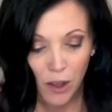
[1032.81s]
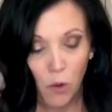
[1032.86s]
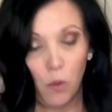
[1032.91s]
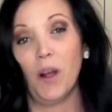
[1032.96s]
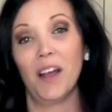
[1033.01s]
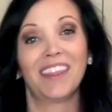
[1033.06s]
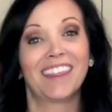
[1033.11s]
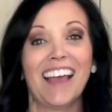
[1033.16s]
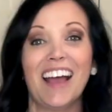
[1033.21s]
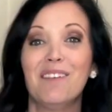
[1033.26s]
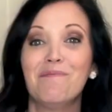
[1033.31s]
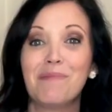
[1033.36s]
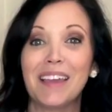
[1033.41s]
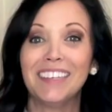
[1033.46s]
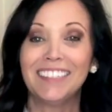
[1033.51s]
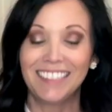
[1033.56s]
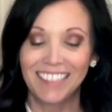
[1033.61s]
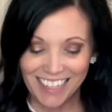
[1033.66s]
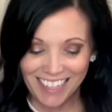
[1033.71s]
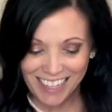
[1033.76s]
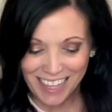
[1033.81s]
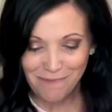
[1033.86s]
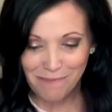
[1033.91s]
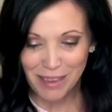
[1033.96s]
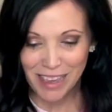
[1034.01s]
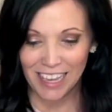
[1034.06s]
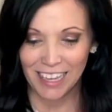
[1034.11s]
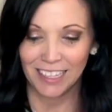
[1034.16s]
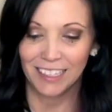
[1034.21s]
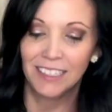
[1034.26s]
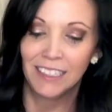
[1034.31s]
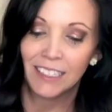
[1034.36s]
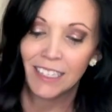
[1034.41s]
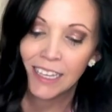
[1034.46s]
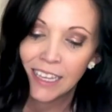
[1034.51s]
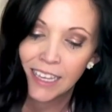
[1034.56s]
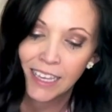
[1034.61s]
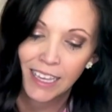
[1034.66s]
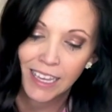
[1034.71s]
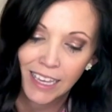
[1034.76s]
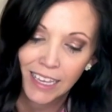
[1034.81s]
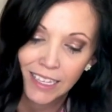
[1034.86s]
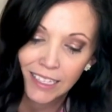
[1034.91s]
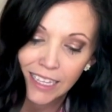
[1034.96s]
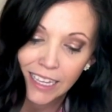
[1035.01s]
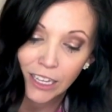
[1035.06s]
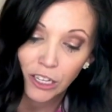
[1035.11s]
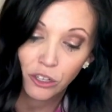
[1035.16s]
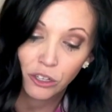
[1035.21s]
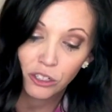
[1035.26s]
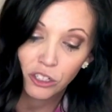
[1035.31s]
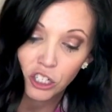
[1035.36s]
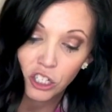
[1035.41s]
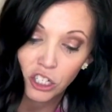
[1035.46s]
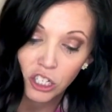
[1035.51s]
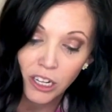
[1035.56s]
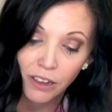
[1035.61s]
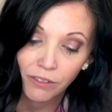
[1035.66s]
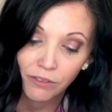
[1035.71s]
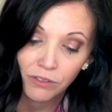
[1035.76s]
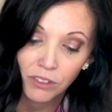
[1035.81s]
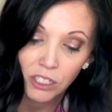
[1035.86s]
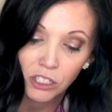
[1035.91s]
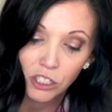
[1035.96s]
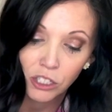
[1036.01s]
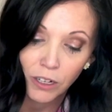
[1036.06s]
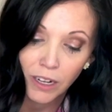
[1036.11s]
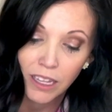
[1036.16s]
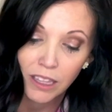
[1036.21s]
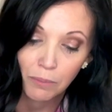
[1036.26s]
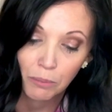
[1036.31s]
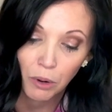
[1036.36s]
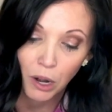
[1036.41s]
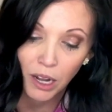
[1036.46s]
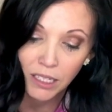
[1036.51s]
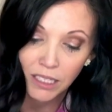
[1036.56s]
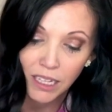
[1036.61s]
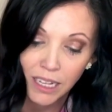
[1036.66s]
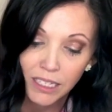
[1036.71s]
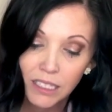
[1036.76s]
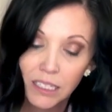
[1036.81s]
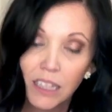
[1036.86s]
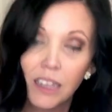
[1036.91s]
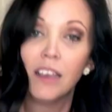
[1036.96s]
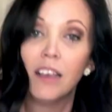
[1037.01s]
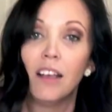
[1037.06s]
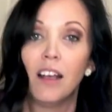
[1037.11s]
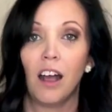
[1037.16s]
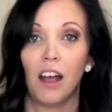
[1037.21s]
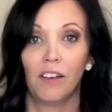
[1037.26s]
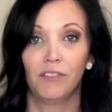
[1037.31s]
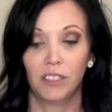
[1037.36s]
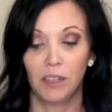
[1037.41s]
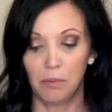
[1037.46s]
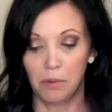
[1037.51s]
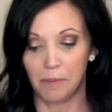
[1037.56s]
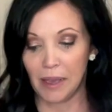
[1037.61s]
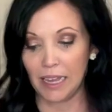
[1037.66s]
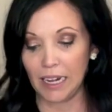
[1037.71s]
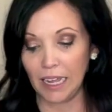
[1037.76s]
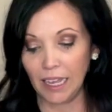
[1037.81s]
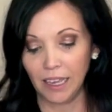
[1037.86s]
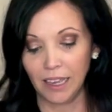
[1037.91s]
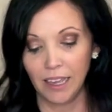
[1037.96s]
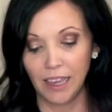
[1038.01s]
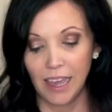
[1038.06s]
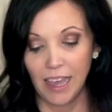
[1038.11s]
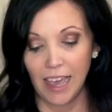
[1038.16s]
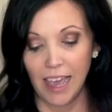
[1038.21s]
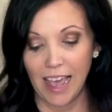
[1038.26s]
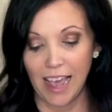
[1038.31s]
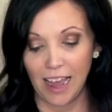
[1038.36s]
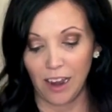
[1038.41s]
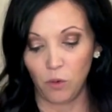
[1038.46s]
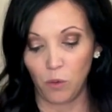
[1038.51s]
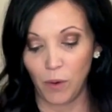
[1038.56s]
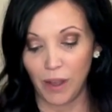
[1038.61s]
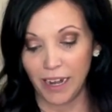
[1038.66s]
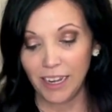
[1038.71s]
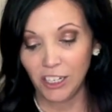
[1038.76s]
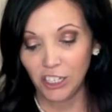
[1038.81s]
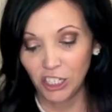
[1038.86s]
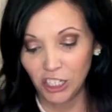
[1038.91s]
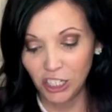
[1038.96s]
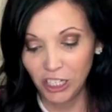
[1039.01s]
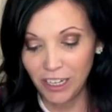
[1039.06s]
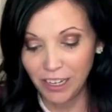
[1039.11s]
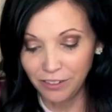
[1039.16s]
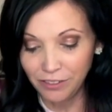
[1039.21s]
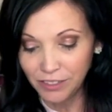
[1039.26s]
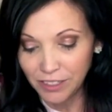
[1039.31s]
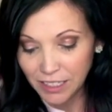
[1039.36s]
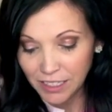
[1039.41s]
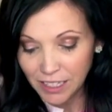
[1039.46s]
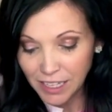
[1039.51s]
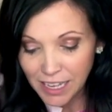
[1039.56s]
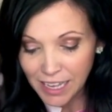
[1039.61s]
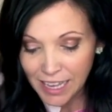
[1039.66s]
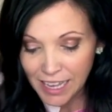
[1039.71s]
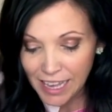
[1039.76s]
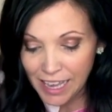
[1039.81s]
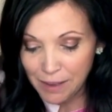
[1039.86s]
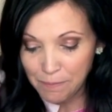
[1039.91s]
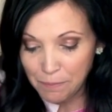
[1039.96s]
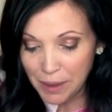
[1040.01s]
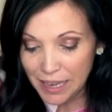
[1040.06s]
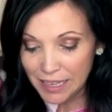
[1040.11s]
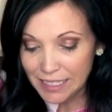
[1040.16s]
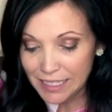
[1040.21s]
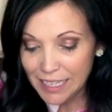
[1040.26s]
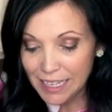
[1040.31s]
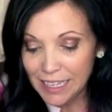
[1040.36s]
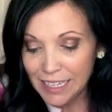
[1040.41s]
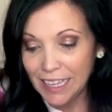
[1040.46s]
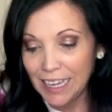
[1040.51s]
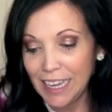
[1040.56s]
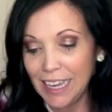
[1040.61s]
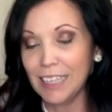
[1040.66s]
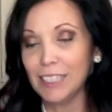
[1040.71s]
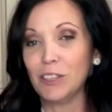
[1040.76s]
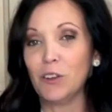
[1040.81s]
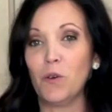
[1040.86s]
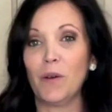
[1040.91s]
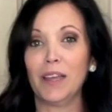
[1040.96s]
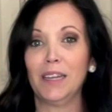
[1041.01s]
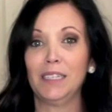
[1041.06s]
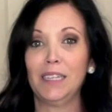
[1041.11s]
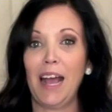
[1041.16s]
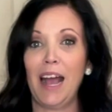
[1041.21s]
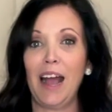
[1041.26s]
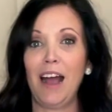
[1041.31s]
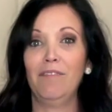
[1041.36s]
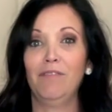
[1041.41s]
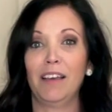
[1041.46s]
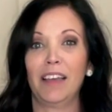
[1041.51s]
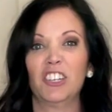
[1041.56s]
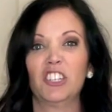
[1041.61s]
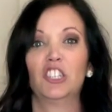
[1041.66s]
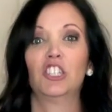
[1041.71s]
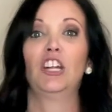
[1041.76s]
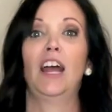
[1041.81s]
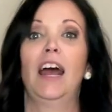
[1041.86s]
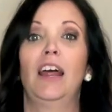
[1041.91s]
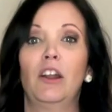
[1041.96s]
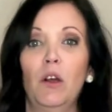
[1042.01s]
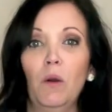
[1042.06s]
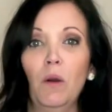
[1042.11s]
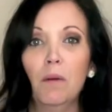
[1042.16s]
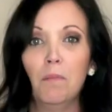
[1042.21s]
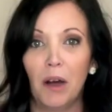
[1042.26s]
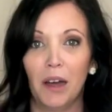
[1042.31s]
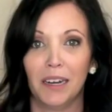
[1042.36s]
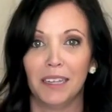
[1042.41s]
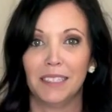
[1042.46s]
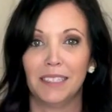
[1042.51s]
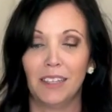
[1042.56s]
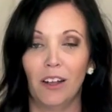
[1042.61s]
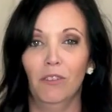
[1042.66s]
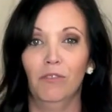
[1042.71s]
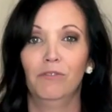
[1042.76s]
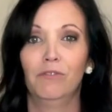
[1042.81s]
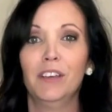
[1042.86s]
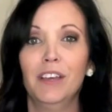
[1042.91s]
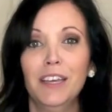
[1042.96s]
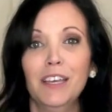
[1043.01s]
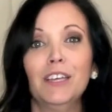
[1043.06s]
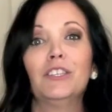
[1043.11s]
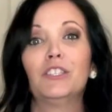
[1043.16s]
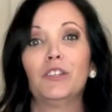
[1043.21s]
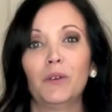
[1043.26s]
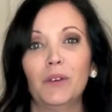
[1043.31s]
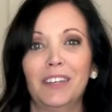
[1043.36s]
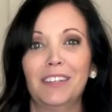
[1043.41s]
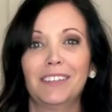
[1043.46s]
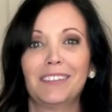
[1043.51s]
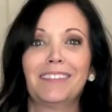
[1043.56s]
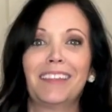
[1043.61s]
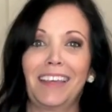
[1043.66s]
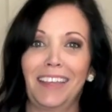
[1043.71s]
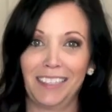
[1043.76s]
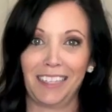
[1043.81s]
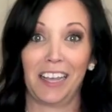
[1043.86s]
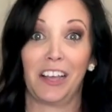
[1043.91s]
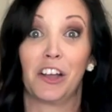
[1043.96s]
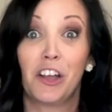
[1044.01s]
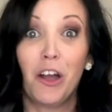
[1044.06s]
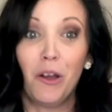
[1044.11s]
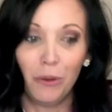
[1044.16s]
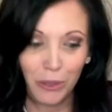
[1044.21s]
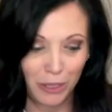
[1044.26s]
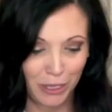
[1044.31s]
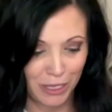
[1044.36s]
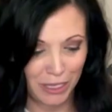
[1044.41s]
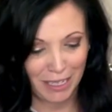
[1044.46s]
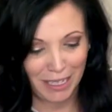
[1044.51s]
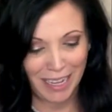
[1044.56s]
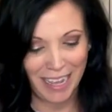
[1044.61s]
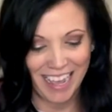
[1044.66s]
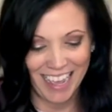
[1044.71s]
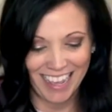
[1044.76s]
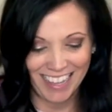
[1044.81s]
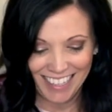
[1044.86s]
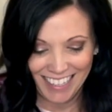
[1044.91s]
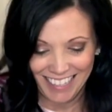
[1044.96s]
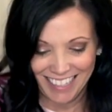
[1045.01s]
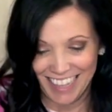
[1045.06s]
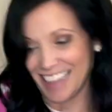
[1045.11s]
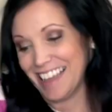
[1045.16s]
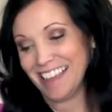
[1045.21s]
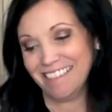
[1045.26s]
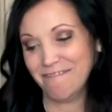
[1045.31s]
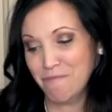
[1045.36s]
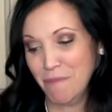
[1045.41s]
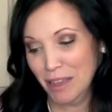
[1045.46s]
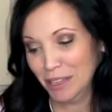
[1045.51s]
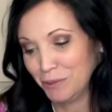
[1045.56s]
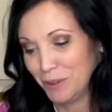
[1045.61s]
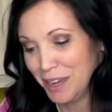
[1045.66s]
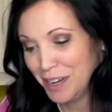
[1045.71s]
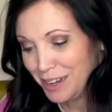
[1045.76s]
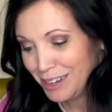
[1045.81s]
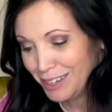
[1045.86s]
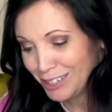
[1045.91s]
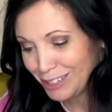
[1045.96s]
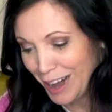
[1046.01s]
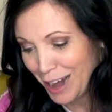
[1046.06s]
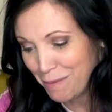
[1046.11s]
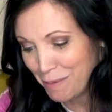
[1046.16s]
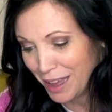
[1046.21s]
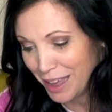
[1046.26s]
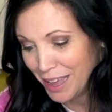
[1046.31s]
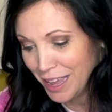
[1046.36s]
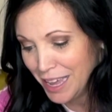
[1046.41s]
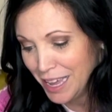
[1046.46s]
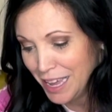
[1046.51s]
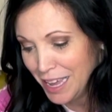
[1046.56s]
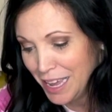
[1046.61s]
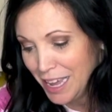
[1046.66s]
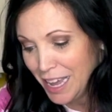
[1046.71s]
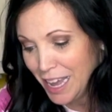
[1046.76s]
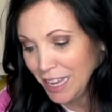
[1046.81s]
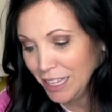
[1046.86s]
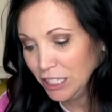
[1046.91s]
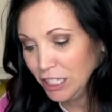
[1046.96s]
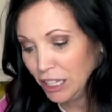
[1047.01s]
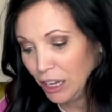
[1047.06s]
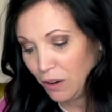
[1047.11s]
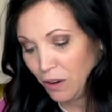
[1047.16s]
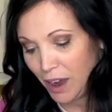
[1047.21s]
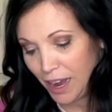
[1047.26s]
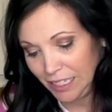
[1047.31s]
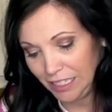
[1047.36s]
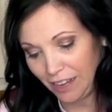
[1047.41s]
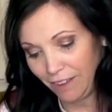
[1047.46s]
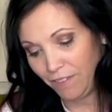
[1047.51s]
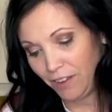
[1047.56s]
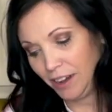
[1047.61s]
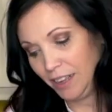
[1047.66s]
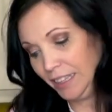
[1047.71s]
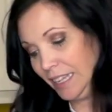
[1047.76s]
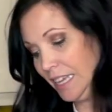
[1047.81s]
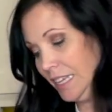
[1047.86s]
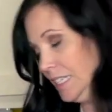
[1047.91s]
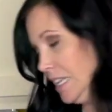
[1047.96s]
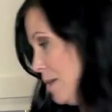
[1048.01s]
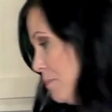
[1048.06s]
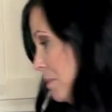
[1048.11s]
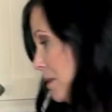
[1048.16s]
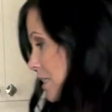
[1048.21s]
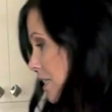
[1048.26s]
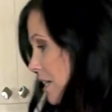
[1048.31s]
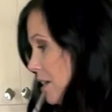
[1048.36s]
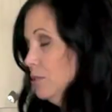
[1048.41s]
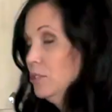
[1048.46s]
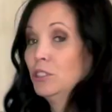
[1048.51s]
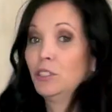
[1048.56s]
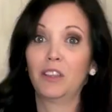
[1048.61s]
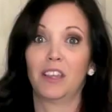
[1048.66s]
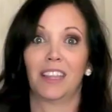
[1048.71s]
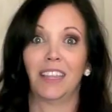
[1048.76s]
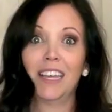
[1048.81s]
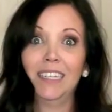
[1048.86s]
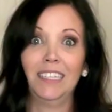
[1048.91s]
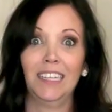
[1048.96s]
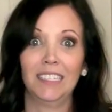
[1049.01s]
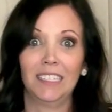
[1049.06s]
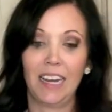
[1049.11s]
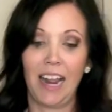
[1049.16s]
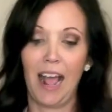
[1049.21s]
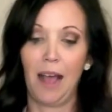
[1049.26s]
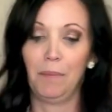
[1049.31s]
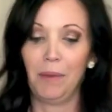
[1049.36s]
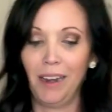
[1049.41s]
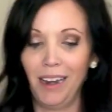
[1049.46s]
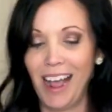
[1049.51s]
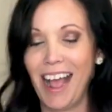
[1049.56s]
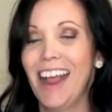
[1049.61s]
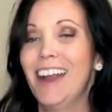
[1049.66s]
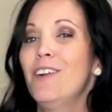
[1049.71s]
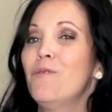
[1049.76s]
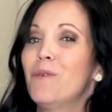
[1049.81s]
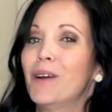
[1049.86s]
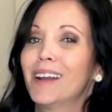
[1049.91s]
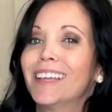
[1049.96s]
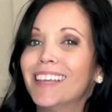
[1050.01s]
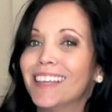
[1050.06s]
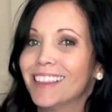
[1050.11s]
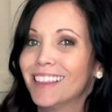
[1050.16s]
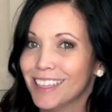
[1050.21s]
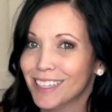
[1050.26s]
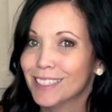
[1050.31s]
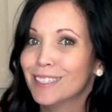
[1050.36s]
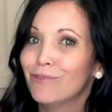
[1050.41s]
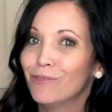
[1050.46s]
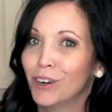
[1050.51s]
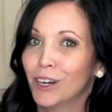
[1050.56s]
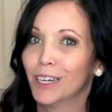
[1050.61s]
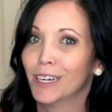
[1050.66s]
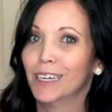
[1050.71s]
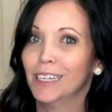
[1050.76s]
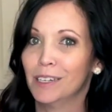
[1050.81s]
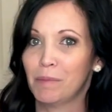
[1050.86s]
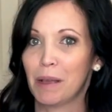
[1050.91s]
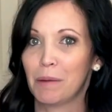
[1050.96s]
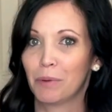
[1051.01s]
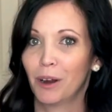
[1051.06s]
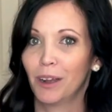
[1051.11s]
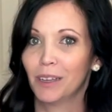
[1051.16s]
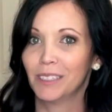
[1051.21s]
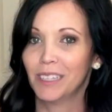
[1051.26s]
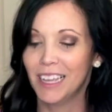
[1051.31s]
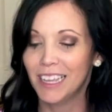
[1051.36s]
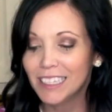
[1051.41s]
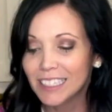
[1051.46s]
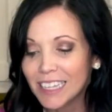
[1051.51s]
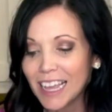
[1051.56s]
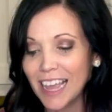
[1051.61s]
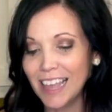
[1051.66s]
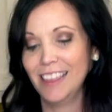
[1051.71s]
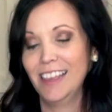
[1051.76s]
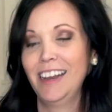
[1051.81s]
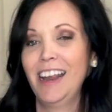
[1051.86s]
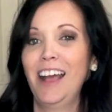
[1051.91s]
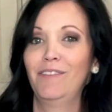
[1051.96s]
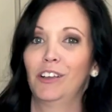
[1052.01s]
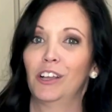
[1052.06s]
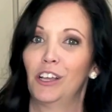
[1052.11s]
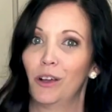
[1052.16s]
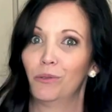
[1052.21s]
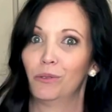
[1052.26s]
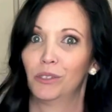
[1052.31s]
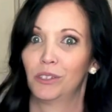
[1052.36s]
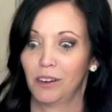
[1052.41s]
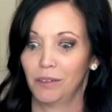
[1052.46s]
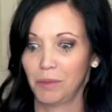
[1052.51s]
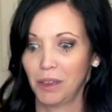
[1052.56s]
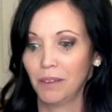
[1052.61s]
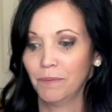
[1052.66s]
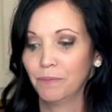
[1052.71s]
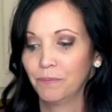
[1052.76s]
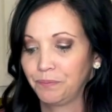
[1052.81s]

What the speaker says: What that basically means is it could shift during the process of sublimating. And when it shifts, it basically is going to have like a shadow upon itself. So but it's like a ghost. It's the best way to describe it. And so I definitely tape it down so that that doesn't happen. I don't want to get this far into my process and then have a ghost on me.